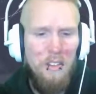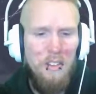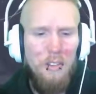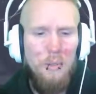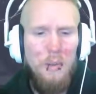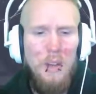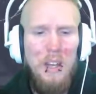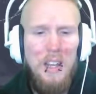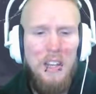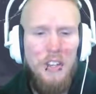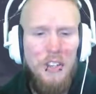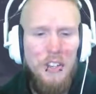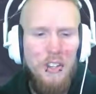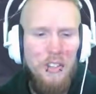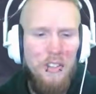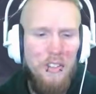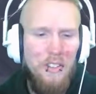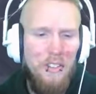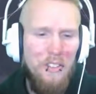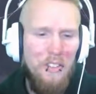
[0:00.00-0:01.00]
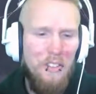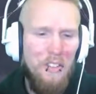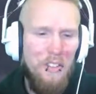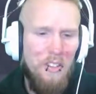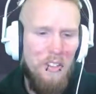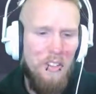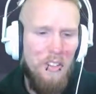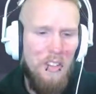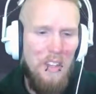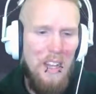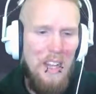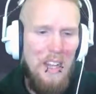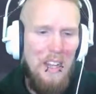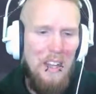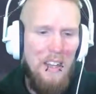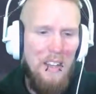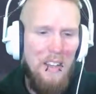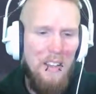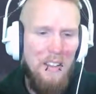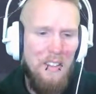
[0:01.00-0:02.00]
religions that
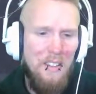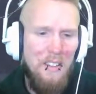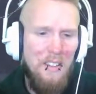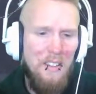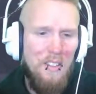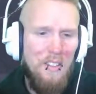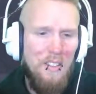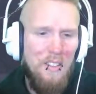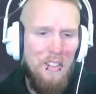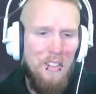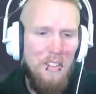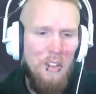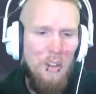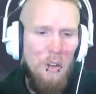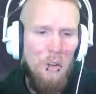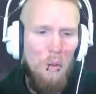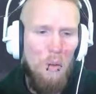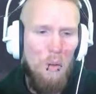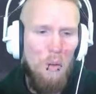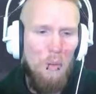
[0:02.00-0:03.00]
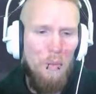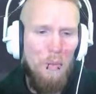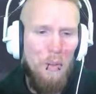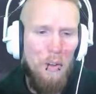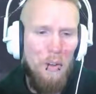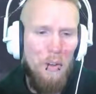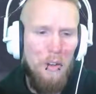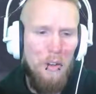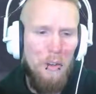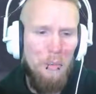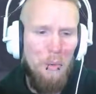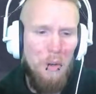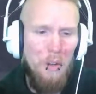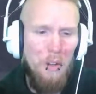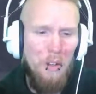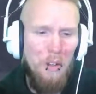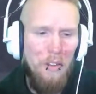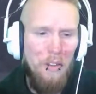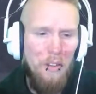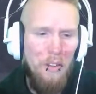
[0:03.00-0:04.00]
is all over the
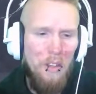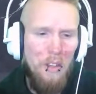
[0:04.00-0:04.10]
world.